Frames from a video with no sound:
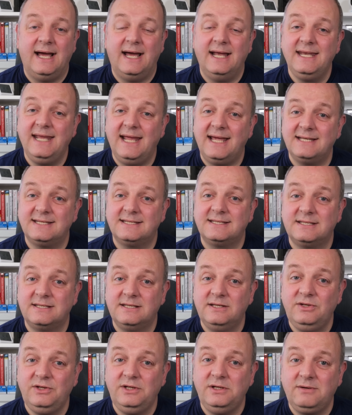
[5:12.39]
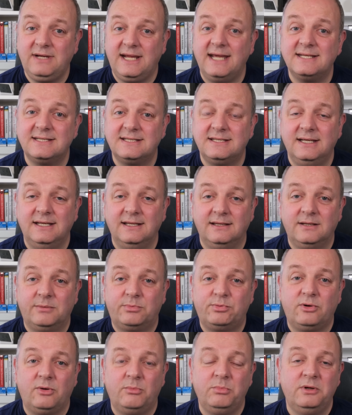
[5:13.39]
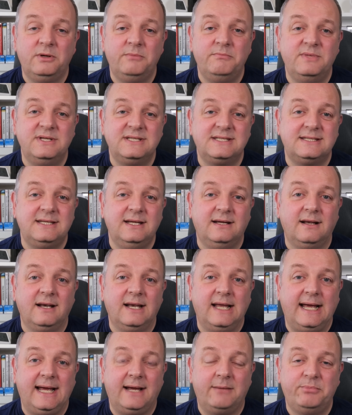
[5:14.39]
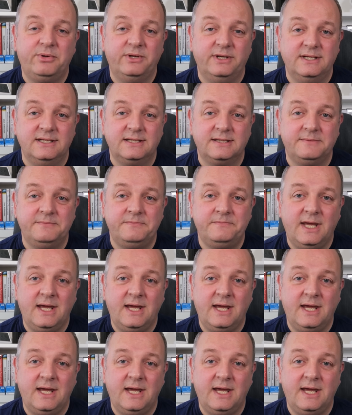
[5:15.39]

And yes, you guessed it, the problem still happened.